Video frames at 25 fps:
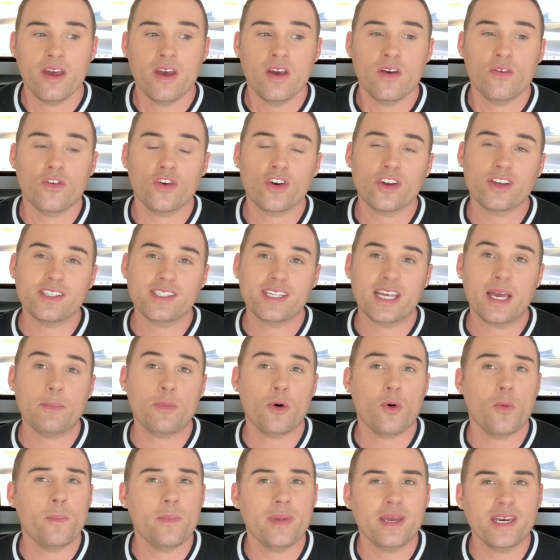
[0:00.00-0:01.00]
For
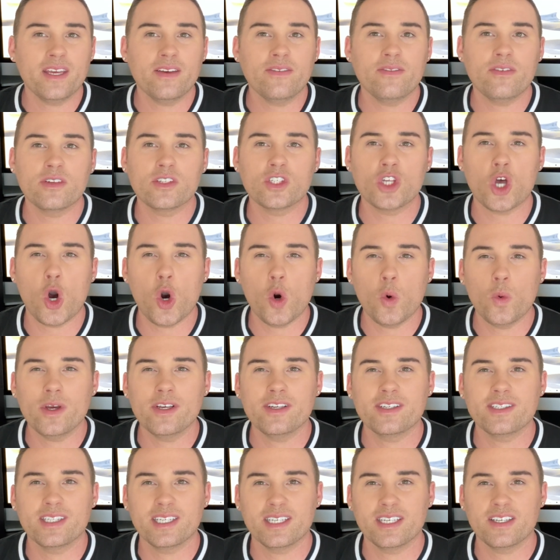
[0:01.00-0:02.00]
example, many of us
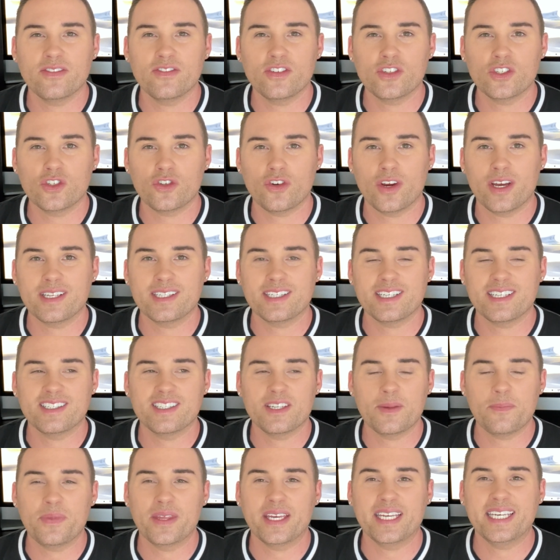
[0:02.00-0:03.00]
always think of stress as
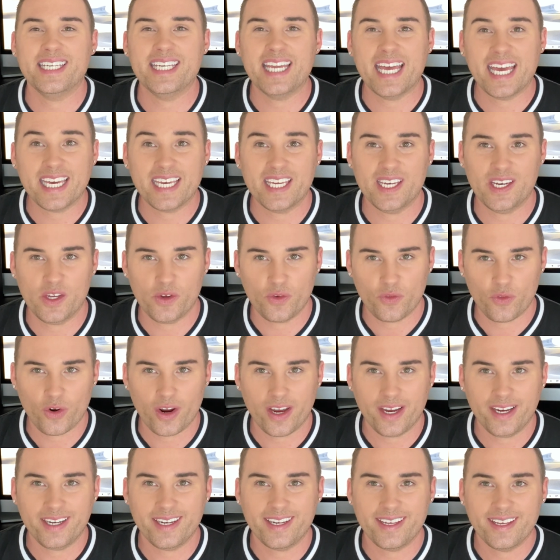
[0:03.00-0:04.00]
something negative,
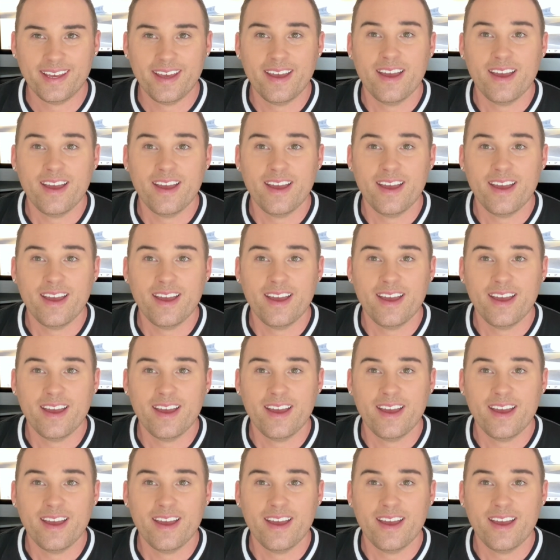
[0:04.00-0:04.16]
right?